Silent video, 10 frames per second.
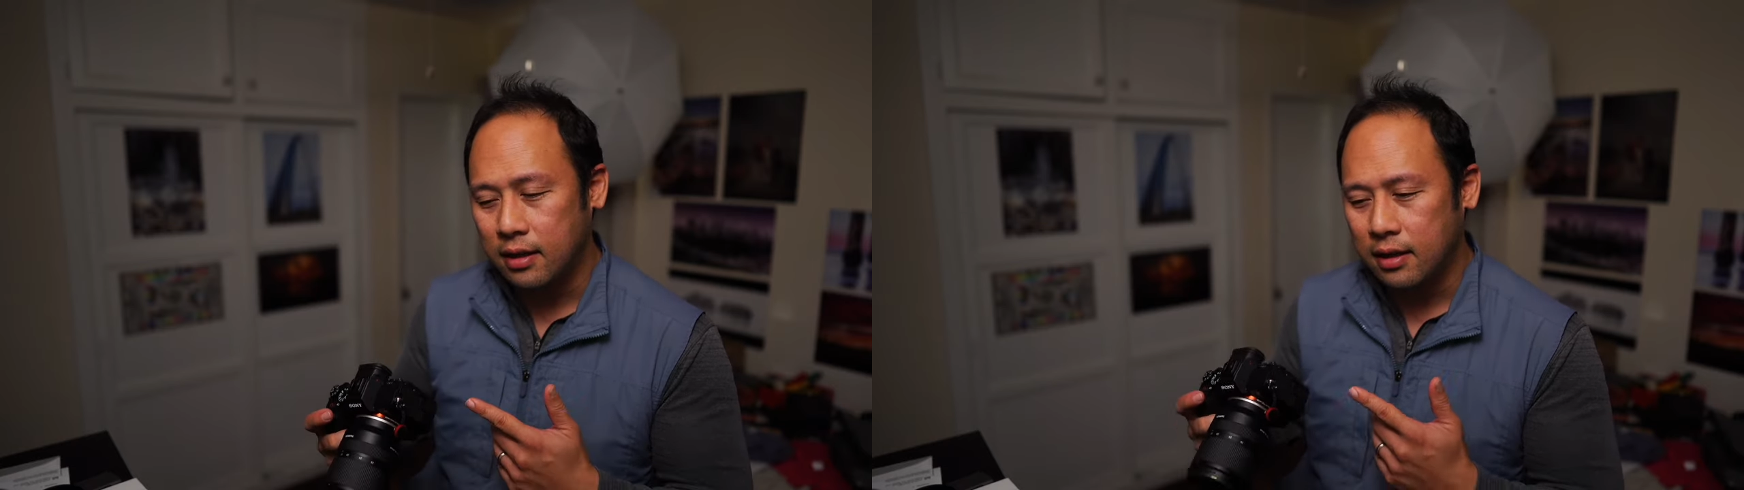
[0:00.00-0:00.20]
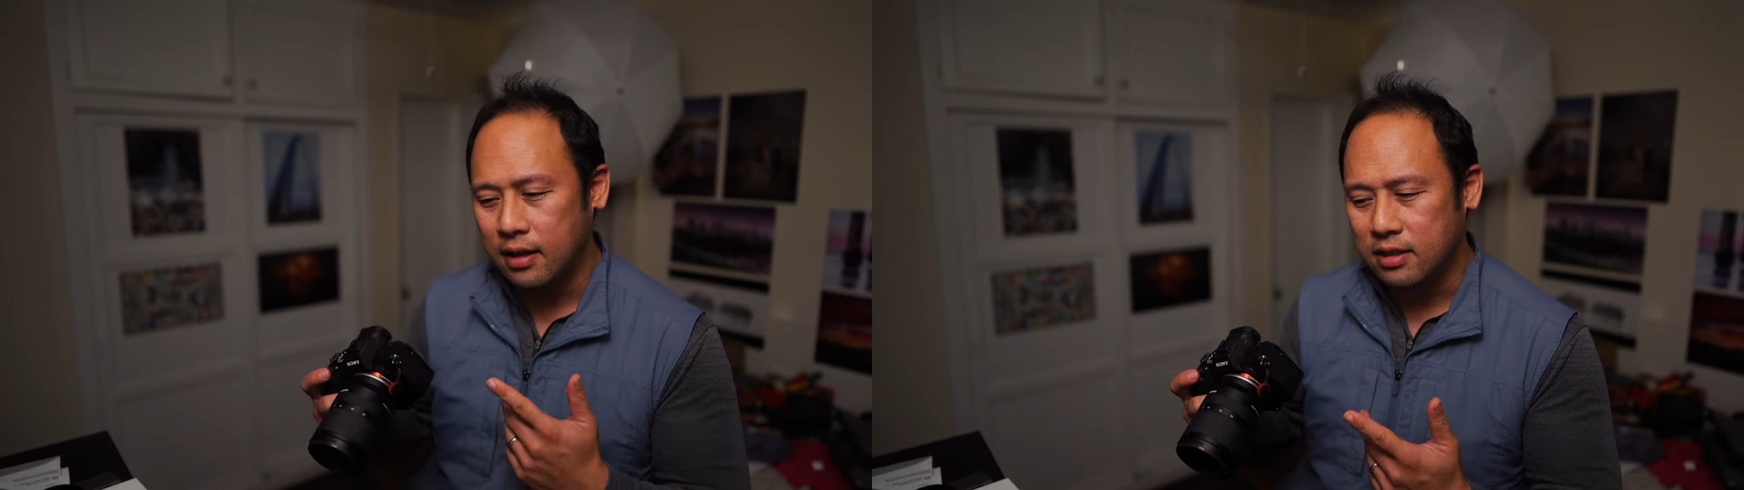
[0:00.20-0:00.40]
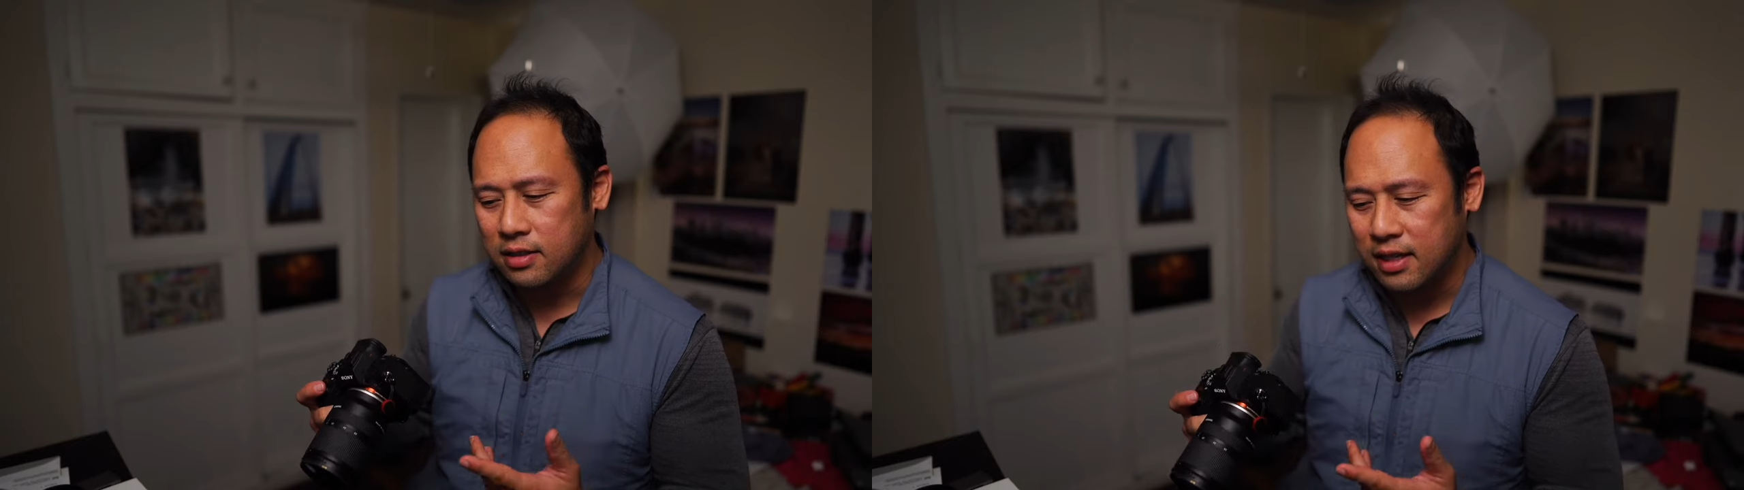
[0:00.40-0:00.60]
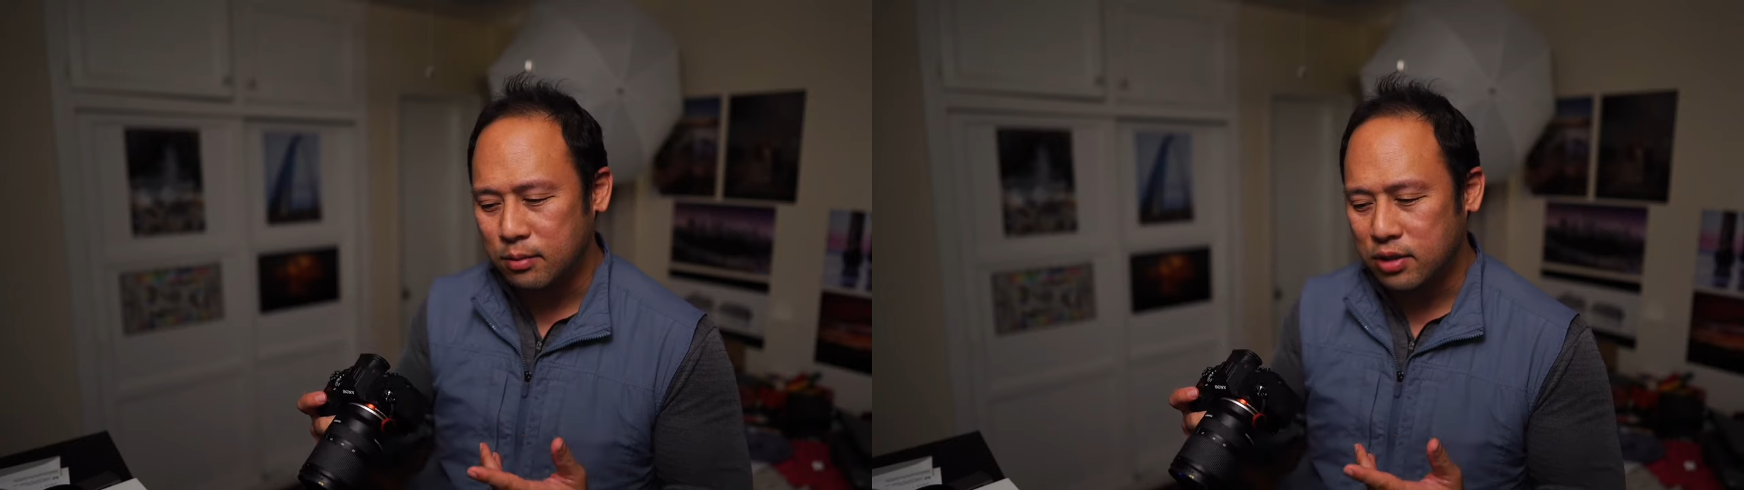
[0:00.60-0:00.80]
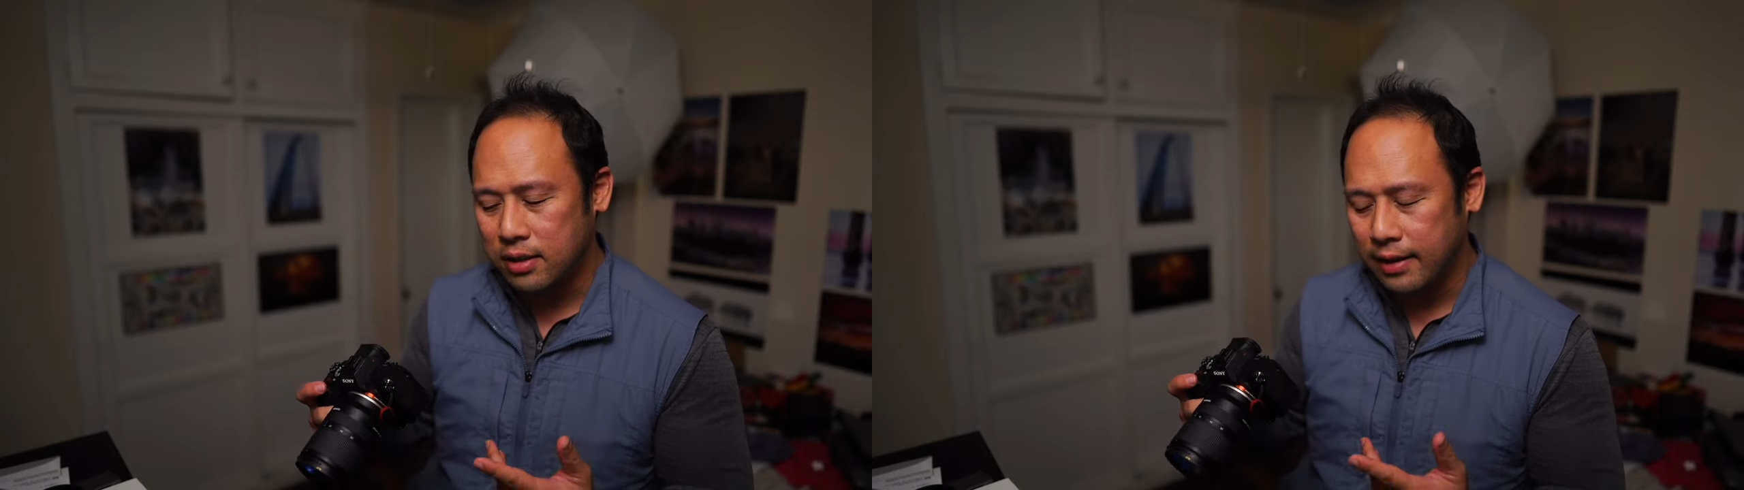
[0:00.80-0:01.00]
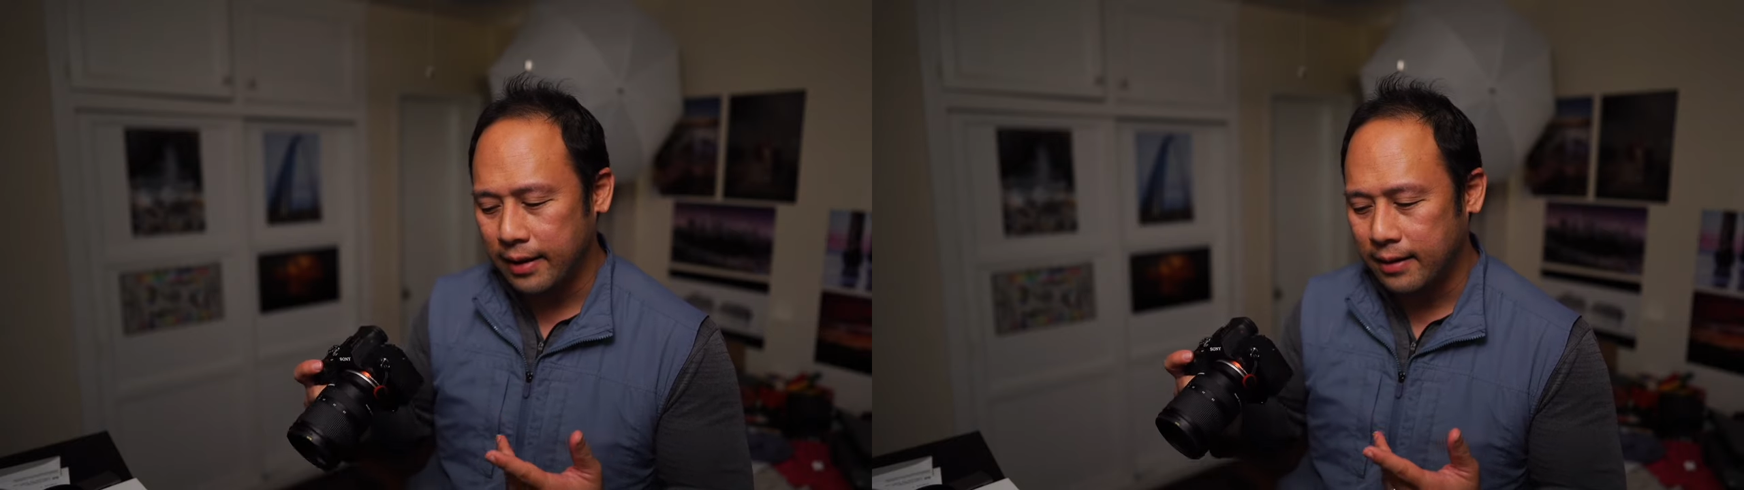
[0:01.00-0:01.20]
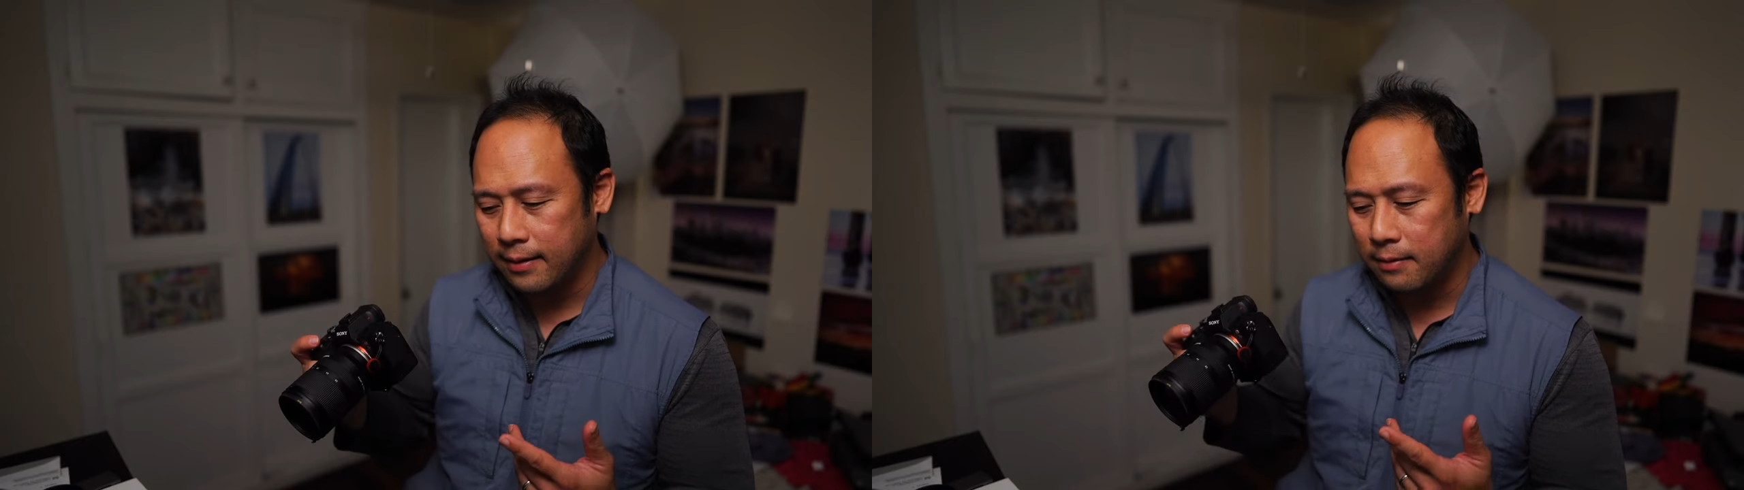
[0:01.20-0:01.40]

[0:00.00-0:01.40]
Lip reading: it seems like